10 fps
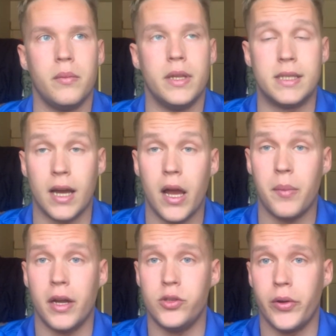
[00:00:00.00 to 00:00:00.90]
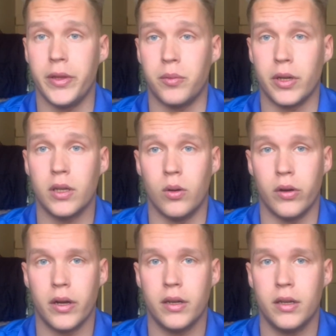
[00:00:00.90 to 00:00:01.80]
the time I joined the Marine
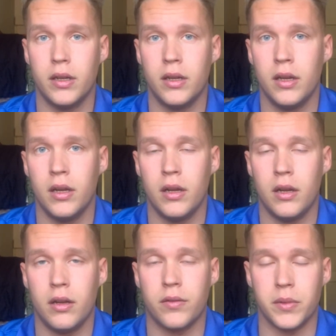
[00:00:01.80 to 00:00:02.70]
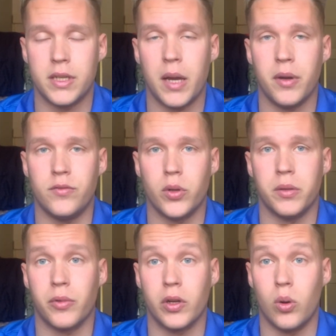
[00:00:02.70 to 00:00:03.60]
Corps, from the time I've joined
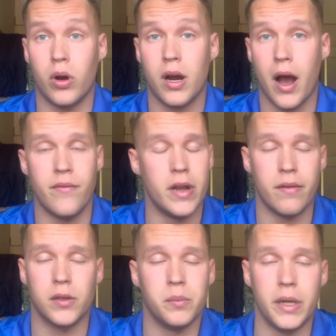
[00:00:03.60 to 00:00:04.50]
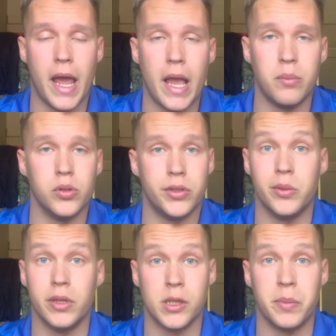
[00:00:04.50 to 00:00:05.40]
the Marine Corps, I've never been able
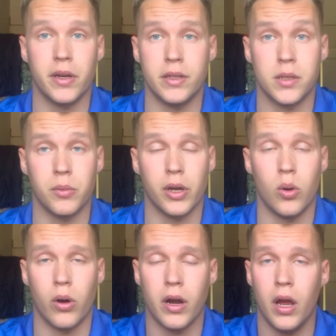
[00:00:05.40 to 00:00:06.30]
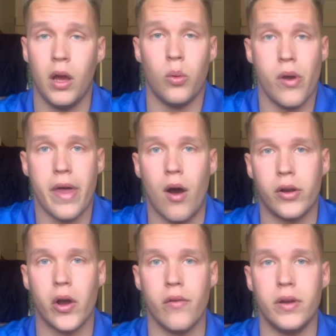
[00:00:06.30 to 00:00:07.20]
to experience the Marine Corps without
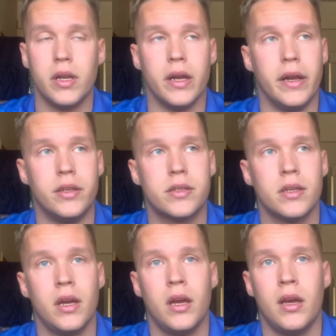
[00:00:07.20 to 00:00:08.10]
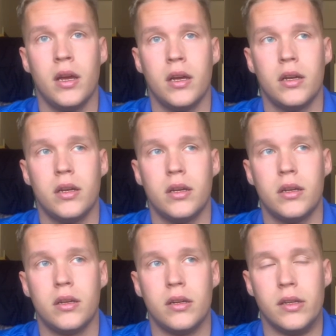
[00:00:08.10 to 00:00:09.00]
COVID, and it's
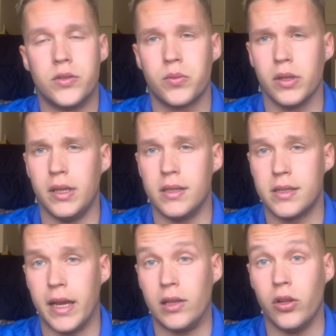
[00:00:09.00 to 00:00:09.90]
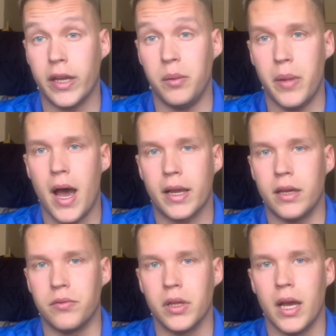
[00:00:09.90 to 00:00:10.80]
really insane looking back
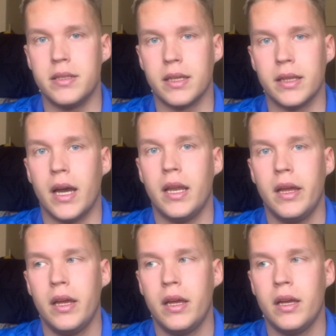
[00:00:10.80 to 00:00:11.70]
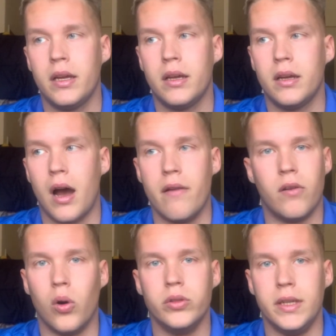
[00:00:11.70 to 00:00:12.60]
and realizing that I've
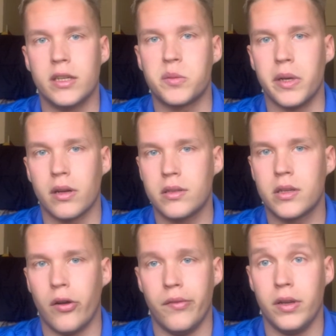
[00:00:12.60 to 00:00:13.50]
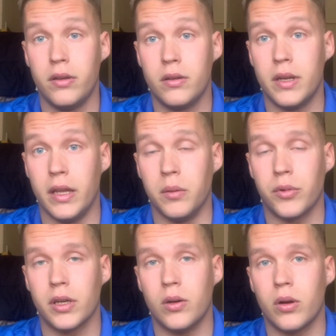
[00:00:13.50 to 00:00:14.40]
only experienced COVID in the
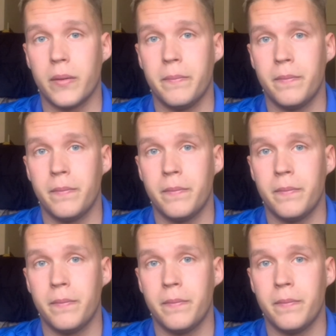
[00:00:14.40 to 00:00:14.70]
Marine Corps.